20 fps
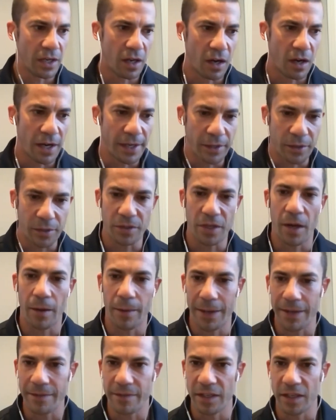I could go
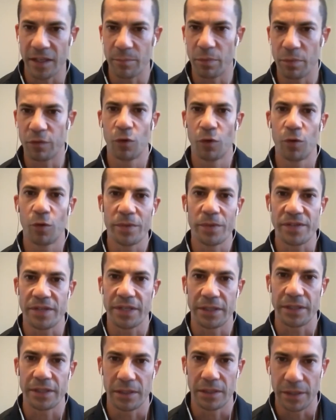out there, perform a
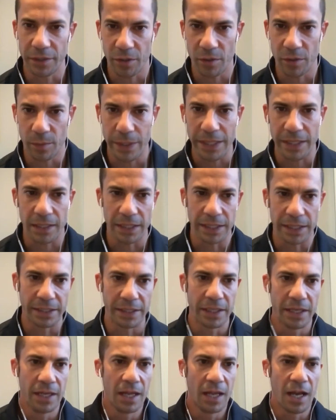skill incorrectly,
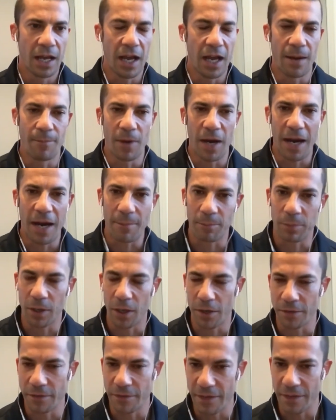
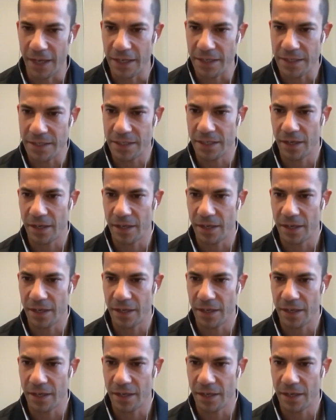upload that,